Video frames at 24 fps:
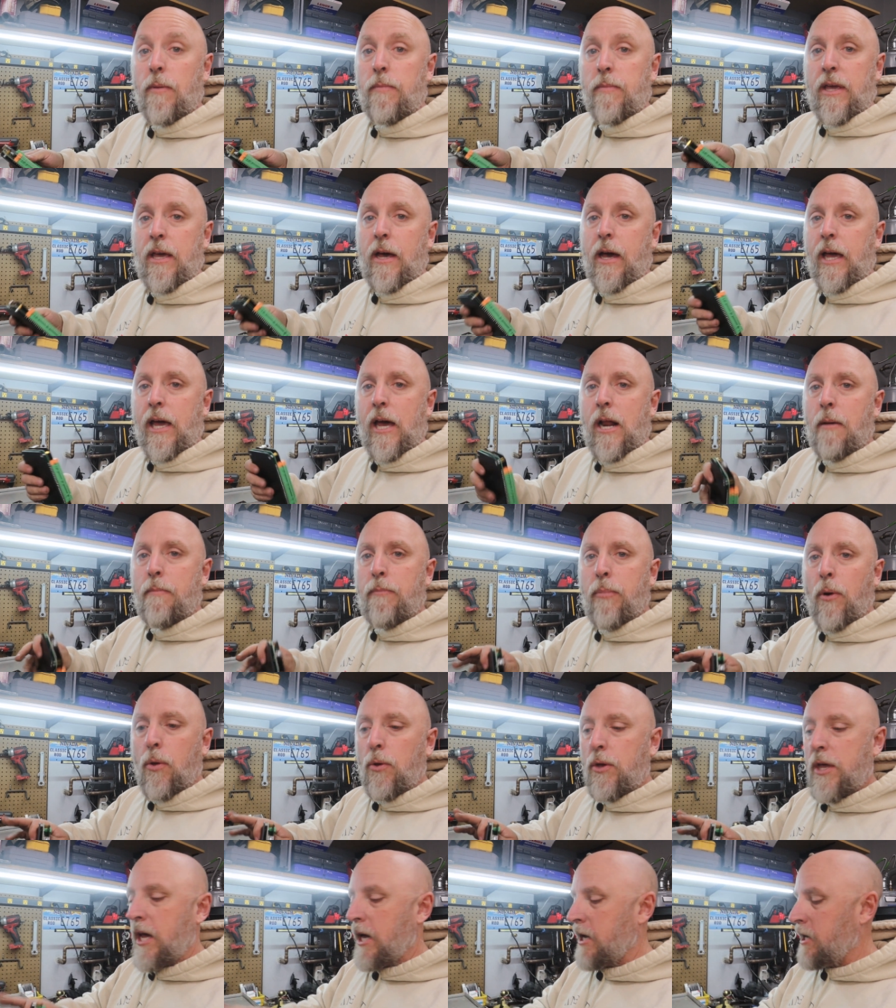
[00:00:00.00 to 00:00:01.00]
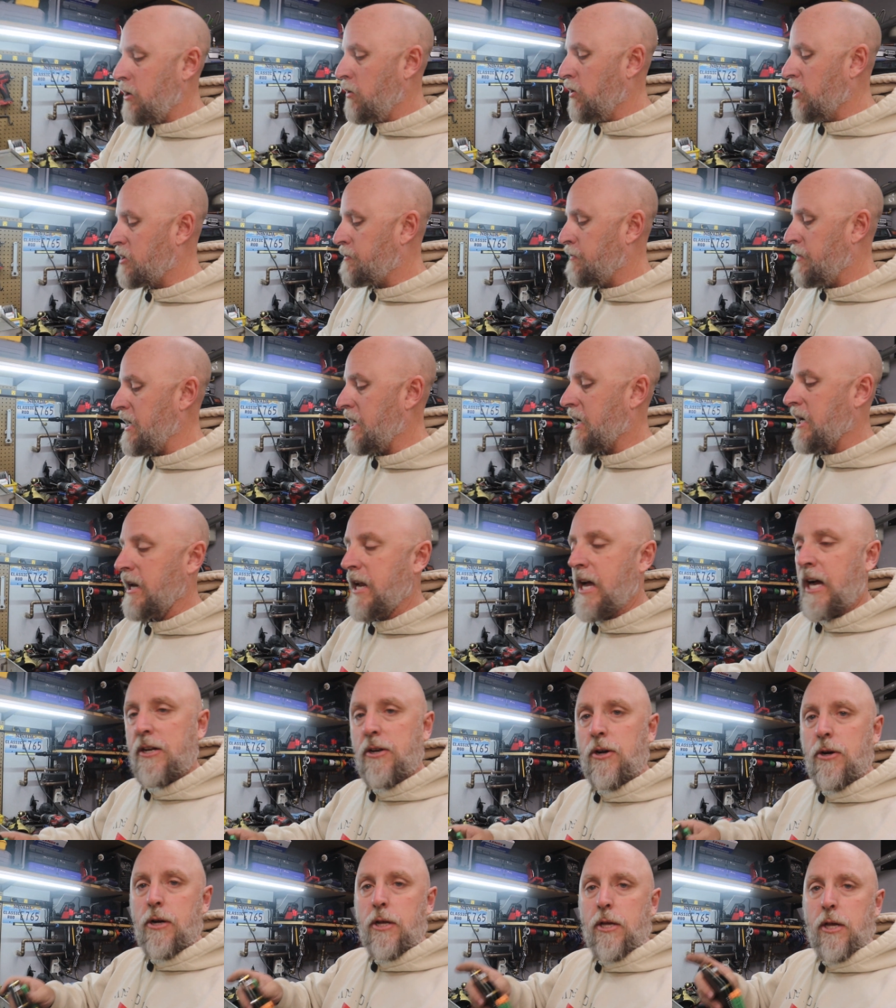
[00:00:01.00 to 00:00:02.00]
I'm, I got a bulkhead USB
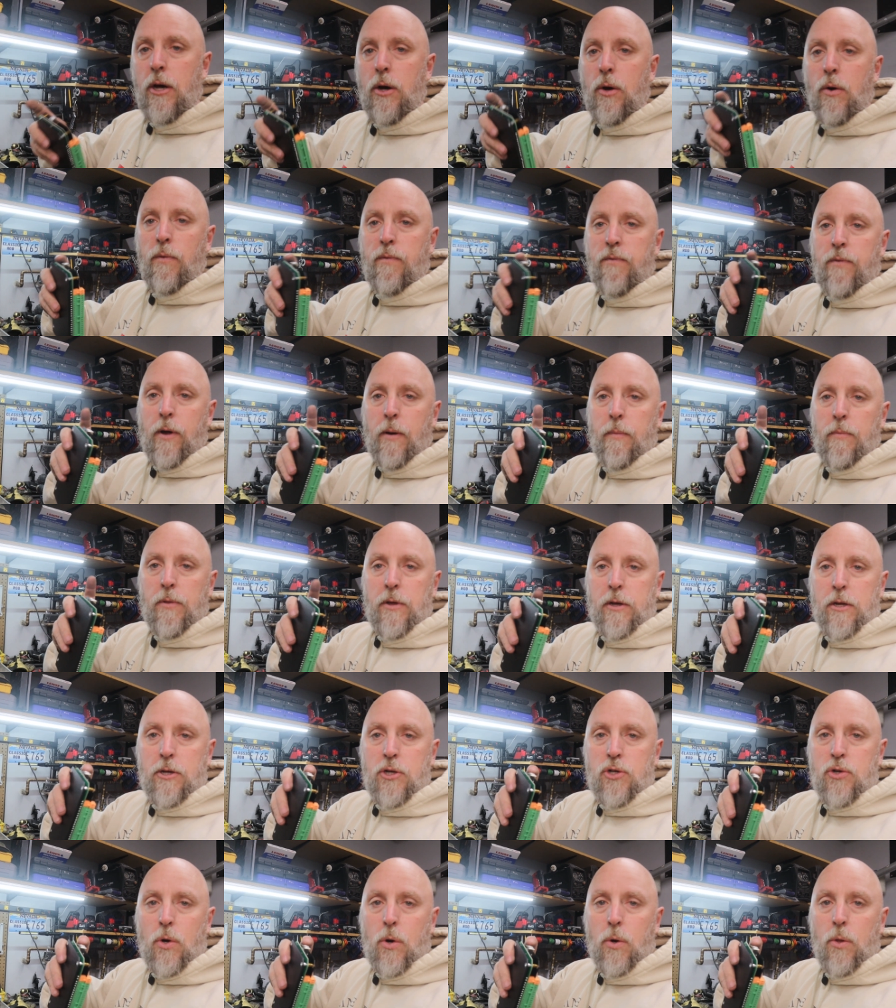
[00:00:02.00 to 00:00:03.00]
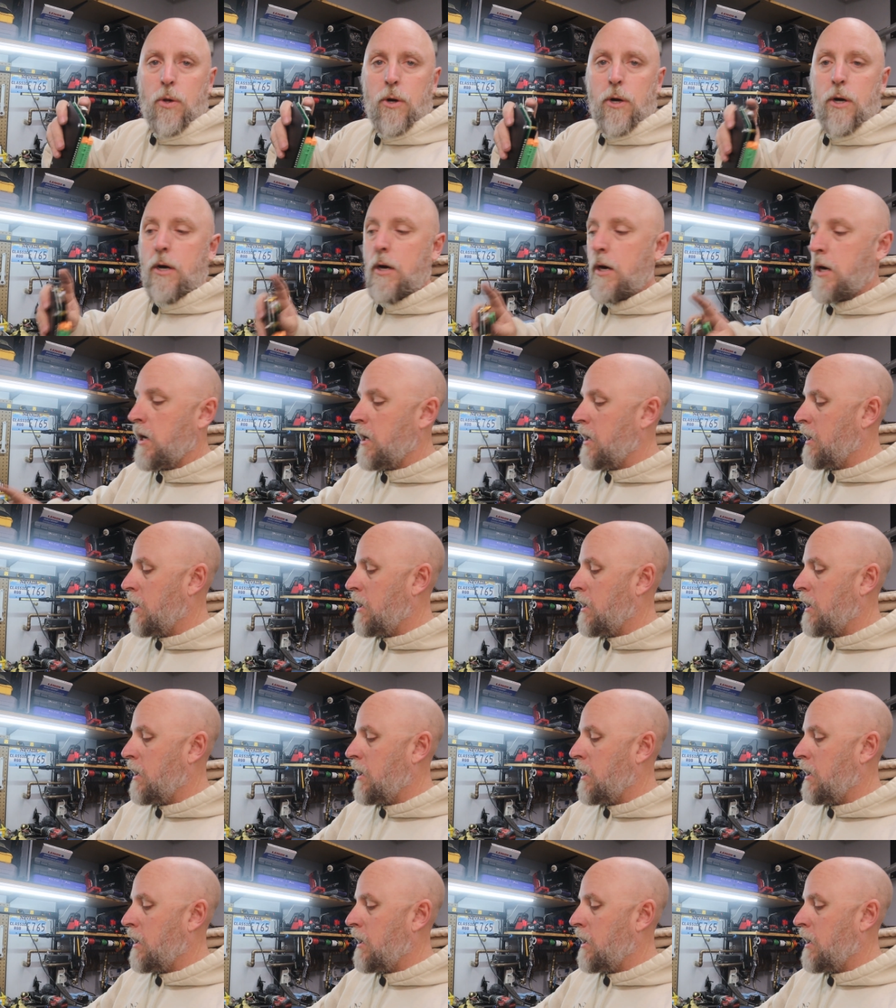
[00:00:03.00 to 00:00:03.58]
connector to go from the controller